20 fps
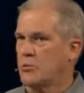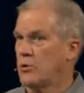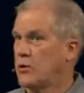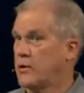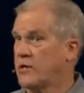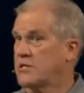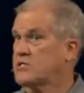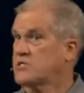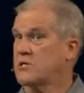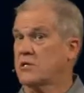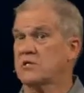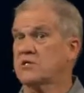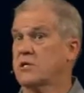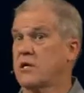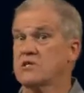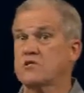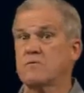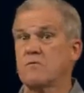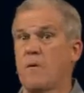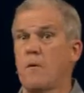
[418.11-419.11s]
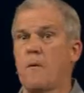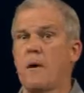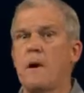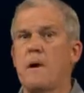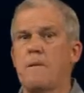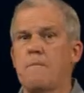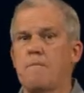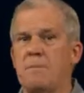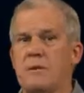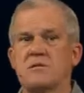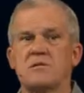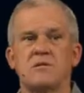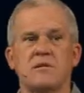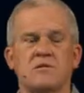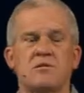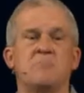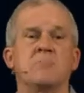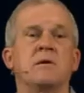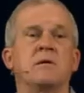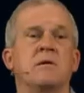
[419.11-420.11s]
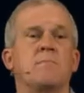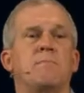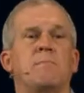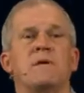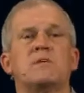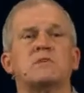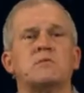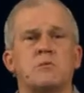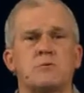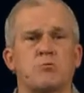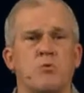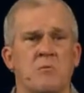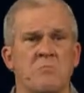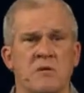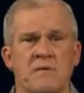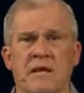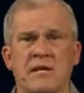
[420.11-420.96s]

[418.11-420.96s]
we look at successful businessmen and businesswomen.